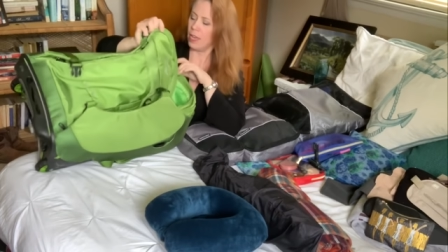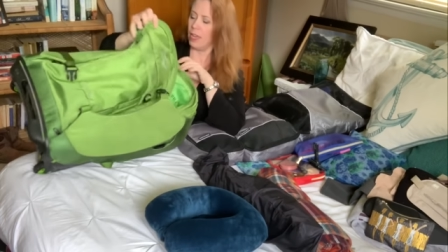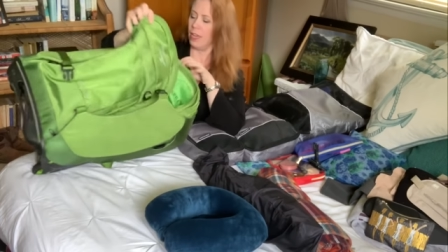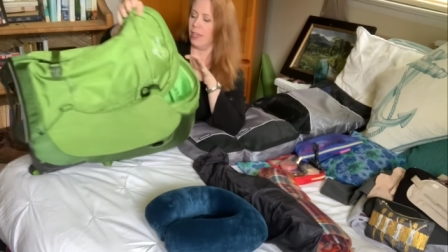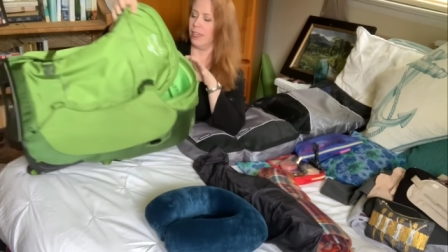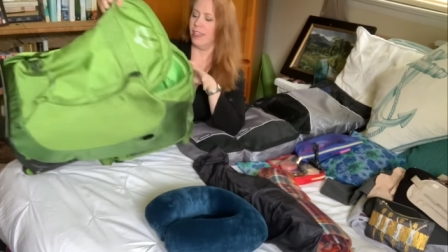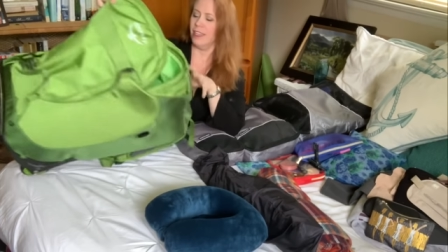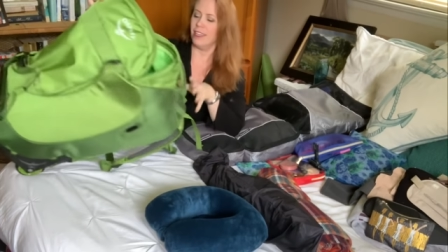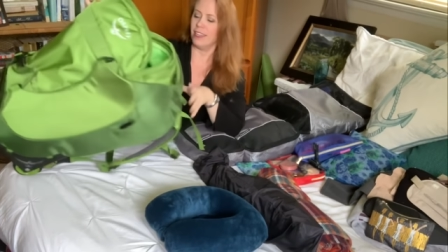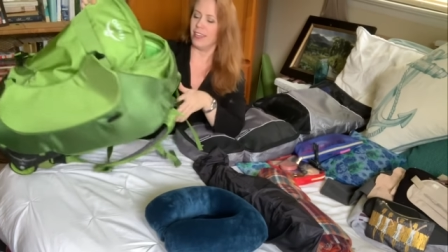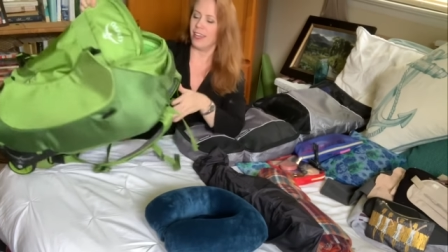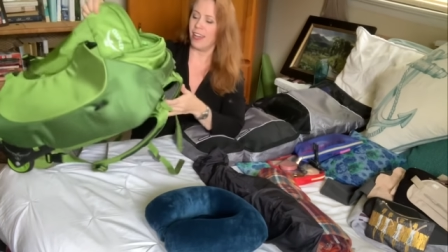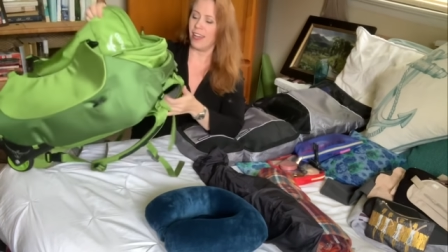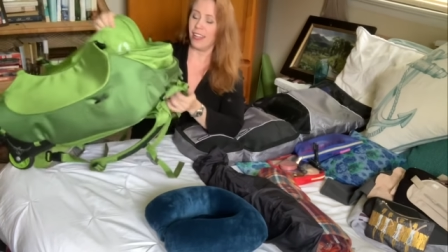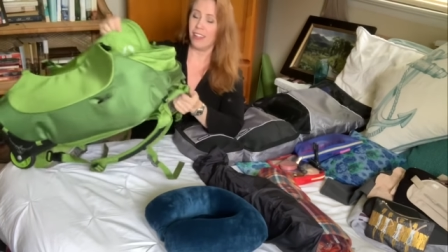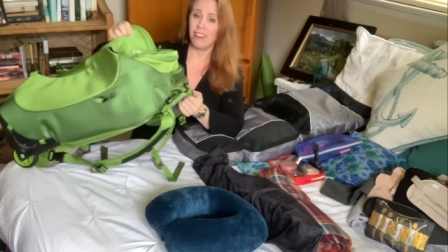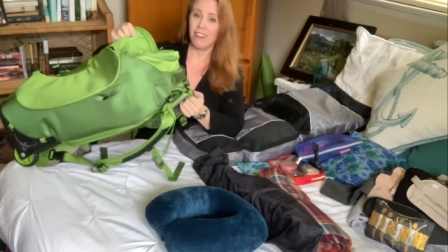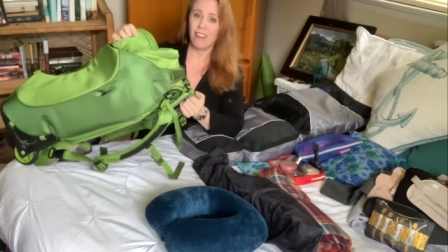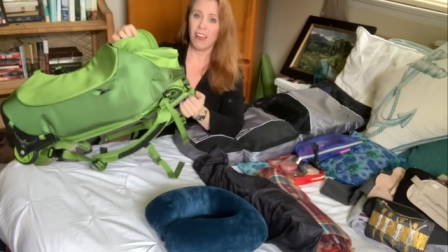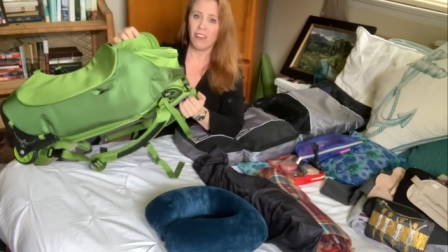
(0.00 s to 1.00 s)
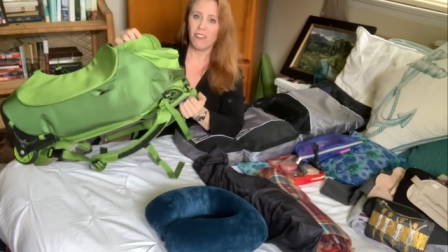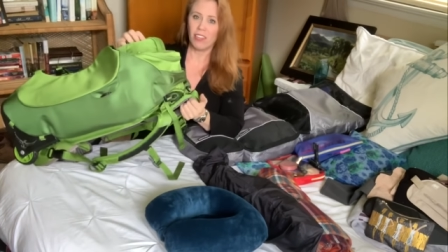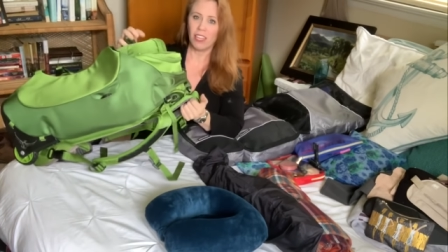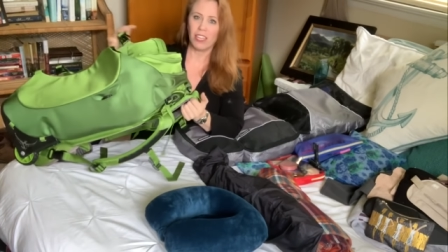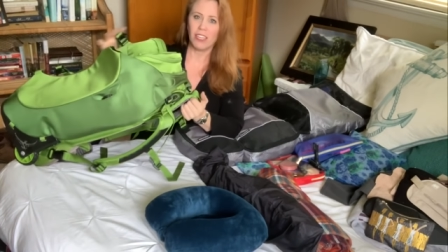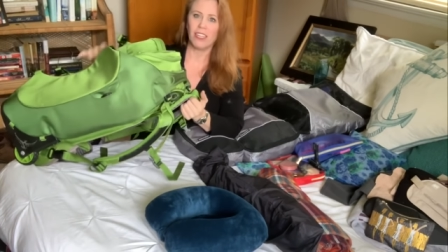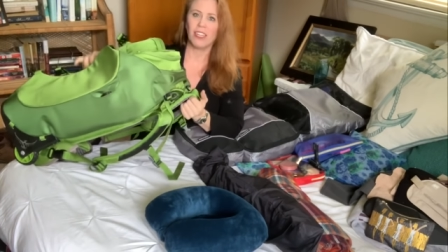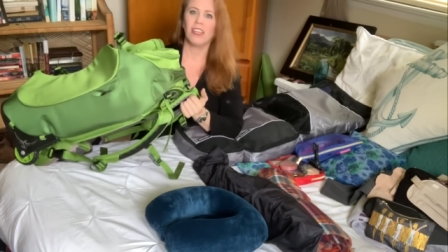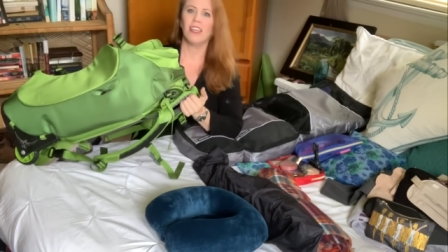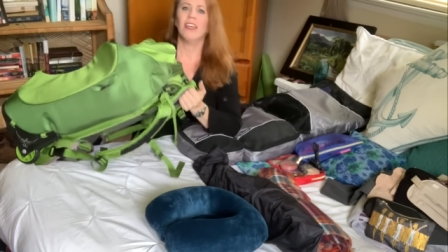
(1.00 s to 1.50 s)
and I love
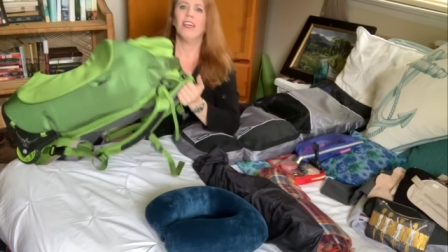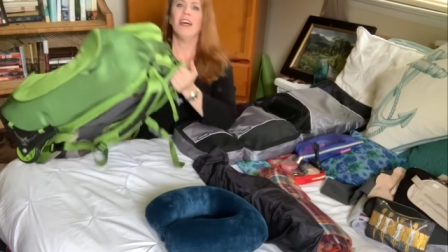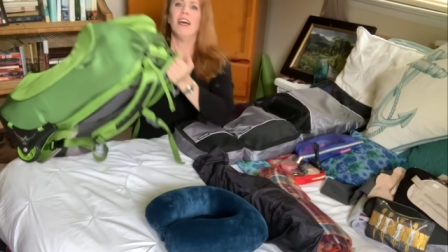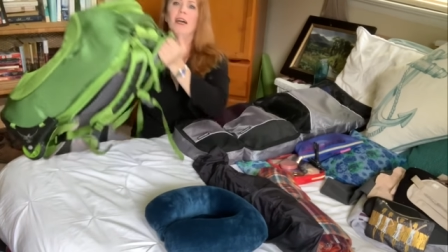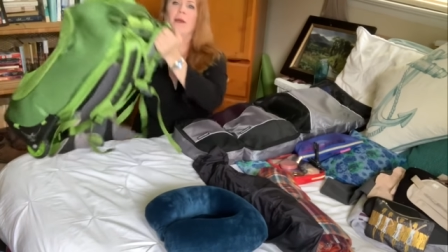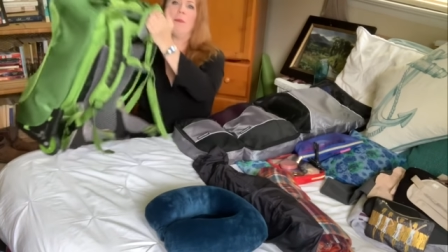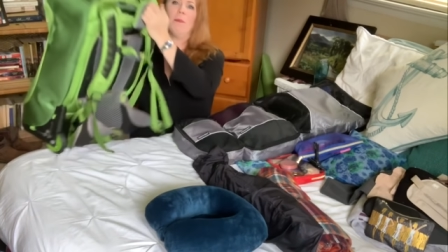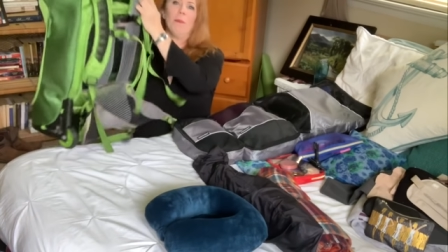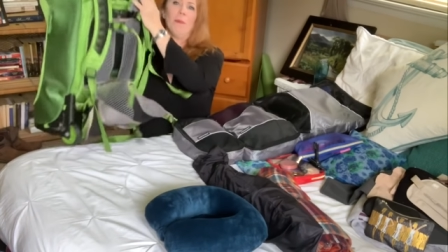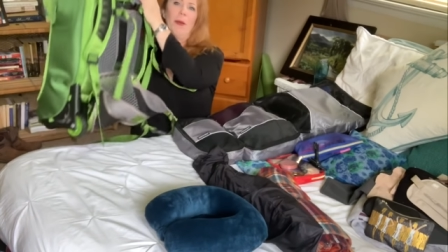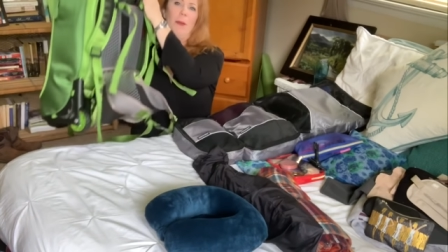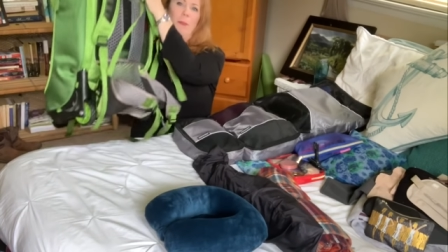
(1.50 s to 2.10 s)
it. I,